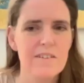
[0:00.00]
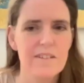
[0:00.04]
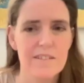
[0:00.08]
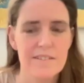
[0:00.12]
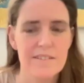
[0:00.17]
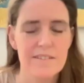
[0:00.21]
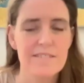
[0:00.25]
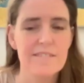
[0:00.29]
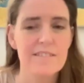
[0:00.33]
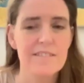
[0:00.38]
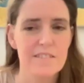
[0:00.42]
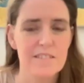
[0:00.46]

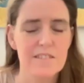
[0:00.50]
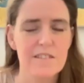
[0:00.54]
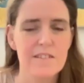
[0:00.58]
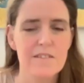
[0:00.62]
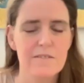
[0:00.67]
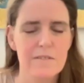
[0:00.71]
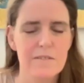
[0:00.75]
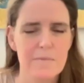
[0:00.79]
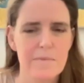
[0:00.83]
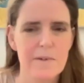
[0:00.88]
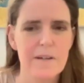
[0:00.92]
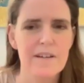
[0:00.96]
that's such a good
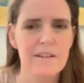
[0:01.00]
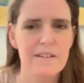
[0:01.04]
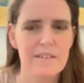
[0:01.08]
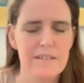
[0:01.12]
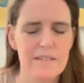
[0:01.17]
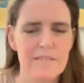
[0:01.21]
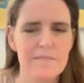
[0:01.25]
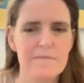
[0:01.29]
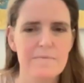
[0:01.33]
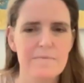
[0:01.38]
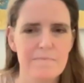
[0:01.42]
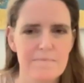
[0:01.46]

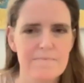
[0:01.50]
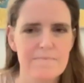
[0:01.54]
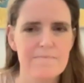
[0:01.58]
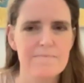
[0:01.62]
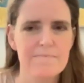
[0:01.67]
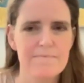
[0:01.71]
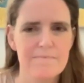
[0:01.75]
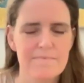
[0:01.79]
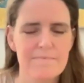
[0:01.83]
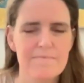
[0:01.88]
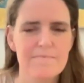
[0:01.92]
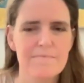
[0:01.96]
reminder.
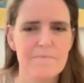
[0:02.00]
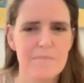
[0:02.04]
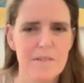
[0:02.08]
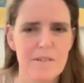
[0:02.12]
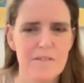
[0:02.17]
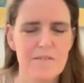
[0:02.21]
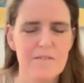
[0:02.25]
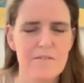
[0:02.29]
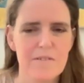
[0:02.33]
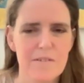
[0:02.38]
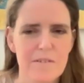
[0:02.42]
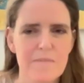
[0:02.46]

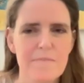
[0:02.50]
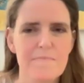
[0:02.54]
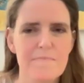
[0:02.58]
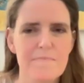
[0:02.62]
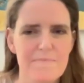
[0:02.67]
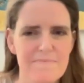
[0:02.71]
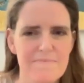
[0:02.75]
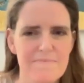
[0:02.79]
Beautiful.